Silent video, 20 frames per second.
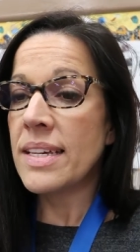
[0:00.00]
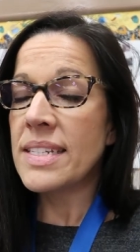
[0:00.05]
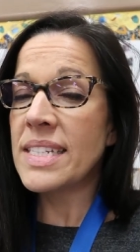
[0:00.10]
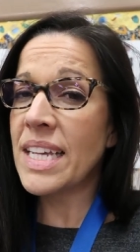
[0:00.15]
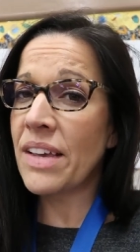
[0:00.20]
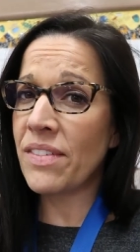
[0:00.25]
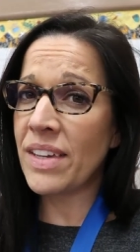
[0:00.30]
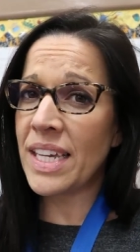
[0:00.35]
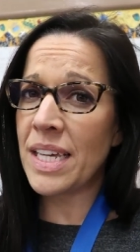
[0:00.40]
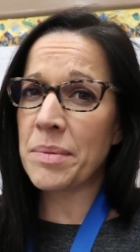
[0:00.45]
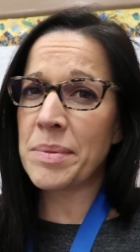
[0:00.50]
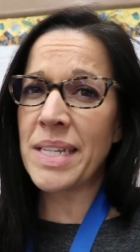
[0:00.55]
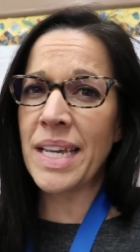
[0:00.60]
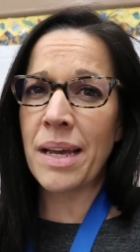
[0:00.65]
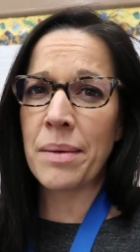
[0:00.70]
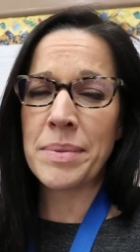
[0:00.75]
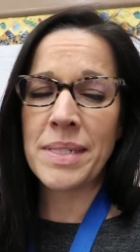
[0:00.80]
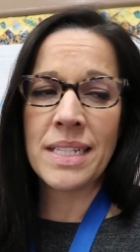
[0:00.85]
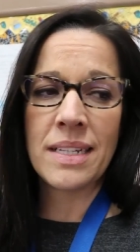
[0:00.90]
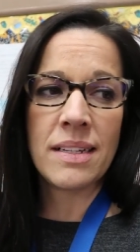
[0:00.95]
seven kids
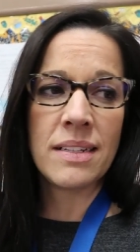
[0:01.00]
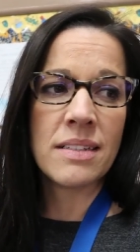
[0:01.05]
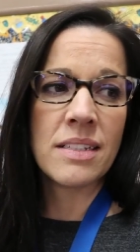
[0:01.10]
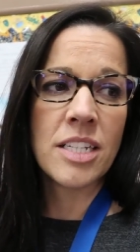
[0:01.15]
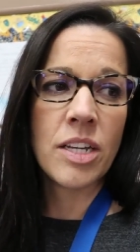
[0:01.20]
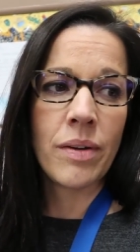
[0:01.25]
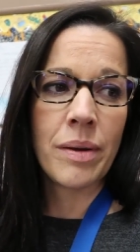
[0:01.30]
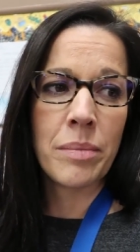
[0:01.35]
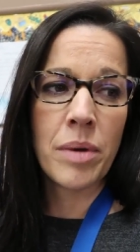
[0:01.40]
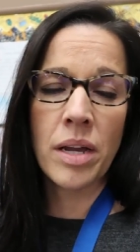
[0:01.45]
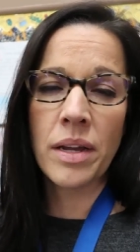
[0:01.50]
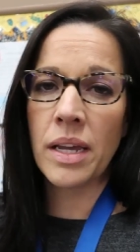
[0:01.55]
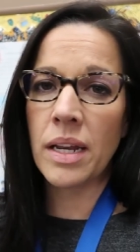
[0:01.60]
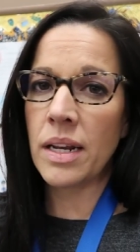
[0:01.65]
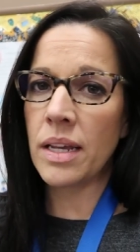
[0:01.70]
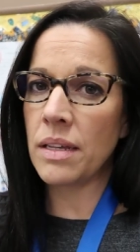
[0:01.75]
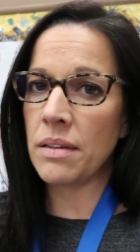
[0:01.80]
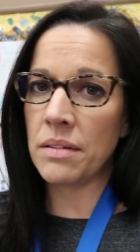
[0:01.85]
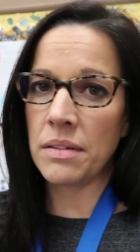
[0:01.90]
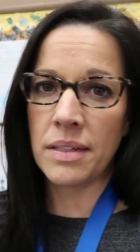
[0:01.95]
absent, so I'm not
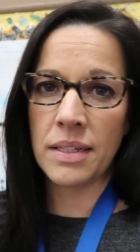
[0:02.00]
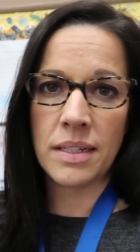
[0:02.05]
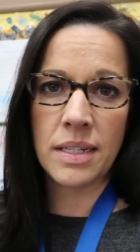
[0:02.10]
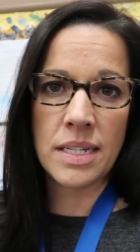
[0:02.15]
gonna